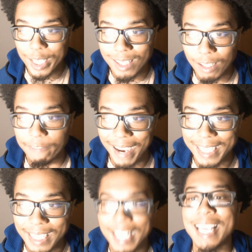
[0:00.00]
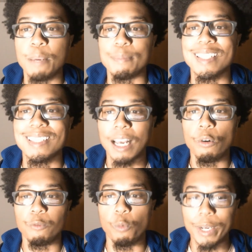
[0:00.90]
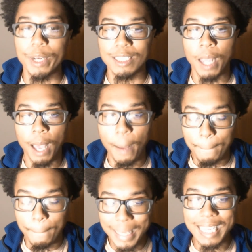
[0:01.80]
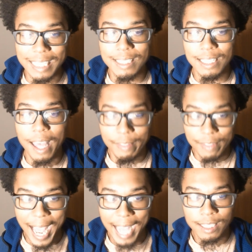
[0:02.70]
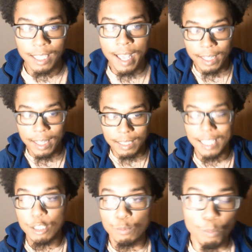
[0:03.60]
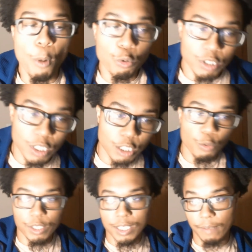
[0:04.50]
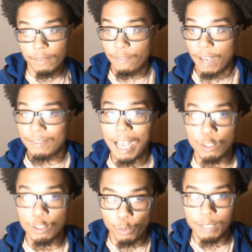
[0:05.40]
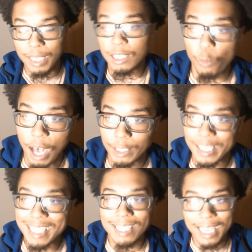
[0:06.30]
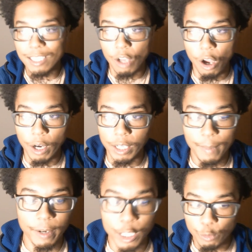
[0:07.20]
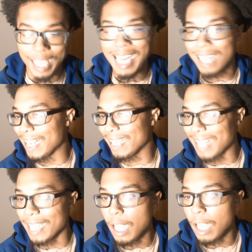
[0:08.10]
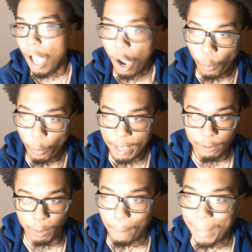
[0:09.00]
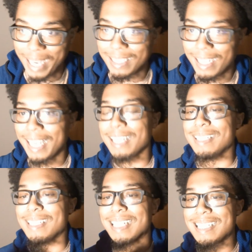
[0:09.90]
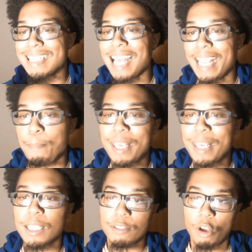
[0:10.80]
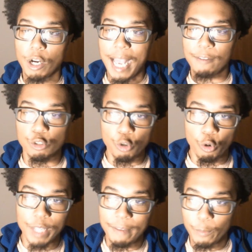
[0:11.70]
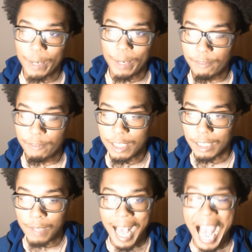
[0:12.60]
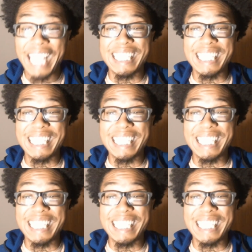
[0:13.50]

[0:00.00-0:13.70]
the fight himself, which means that this most of the 275,000 was because of Wilder. He is a star in America. You cannot take that away from him. But he's not a big enough star to have control of the heavyweight division. I can